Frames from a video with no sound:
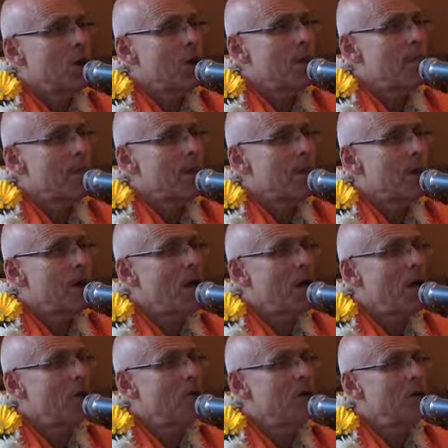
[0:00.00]
um,
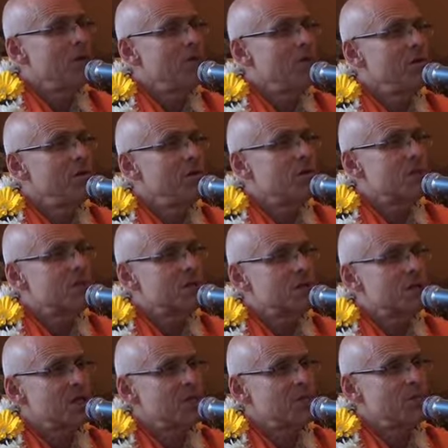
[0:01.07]
how can we be
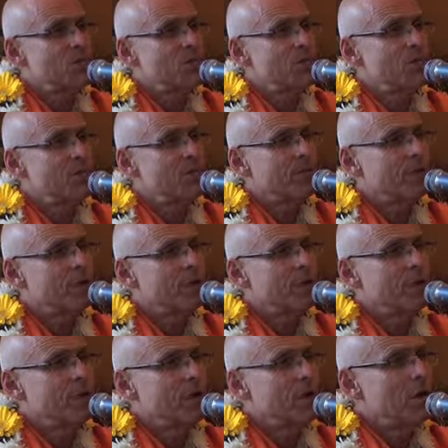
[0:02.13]
successful?
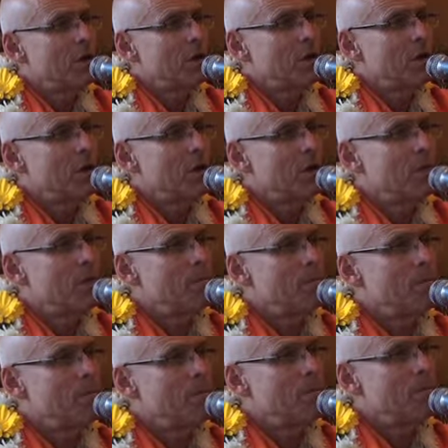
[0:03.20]
Um,